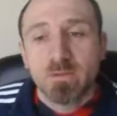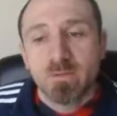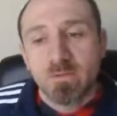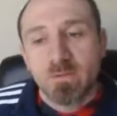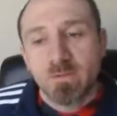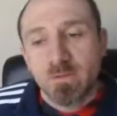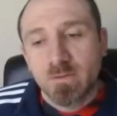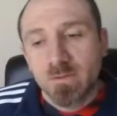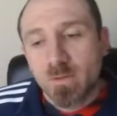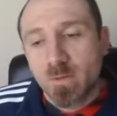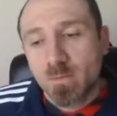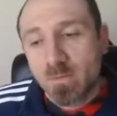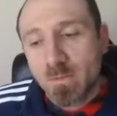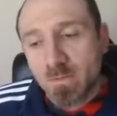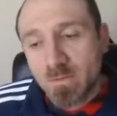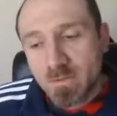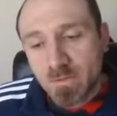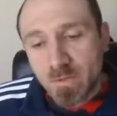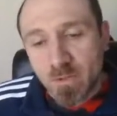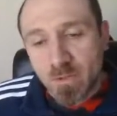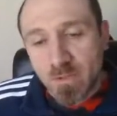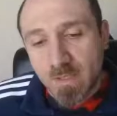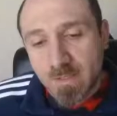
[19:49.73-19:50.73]
So the combos
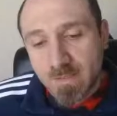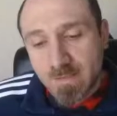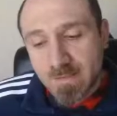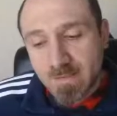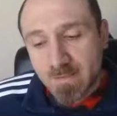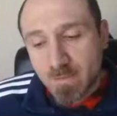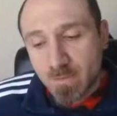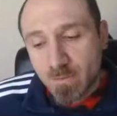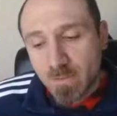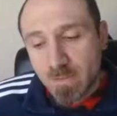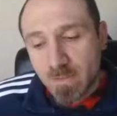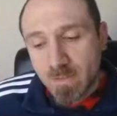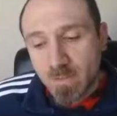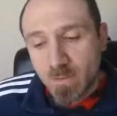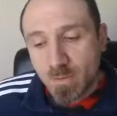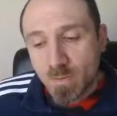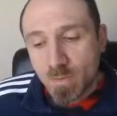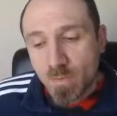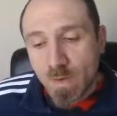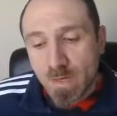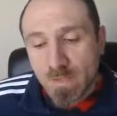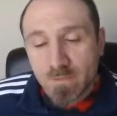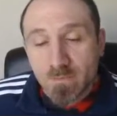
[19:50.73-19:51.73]
don't necessarily
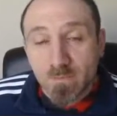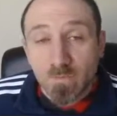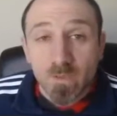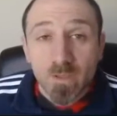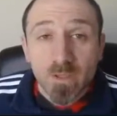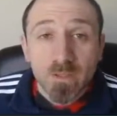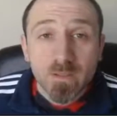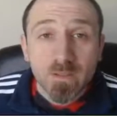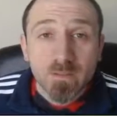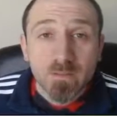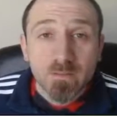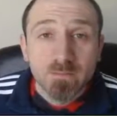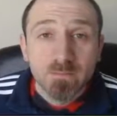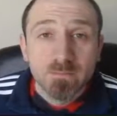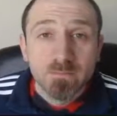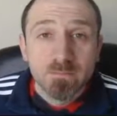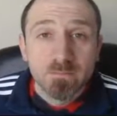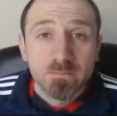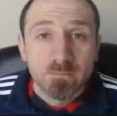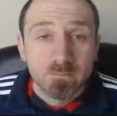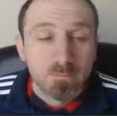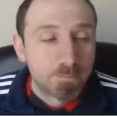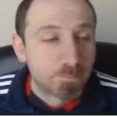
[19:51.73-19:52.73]
always work,
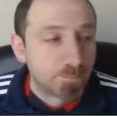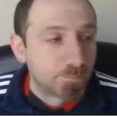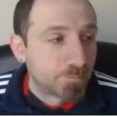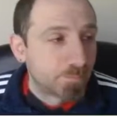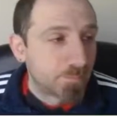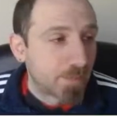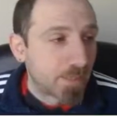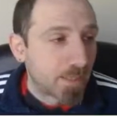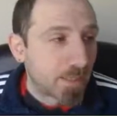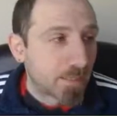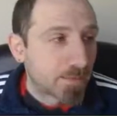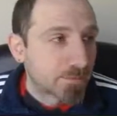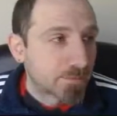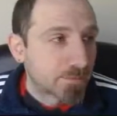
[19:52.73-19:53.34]
but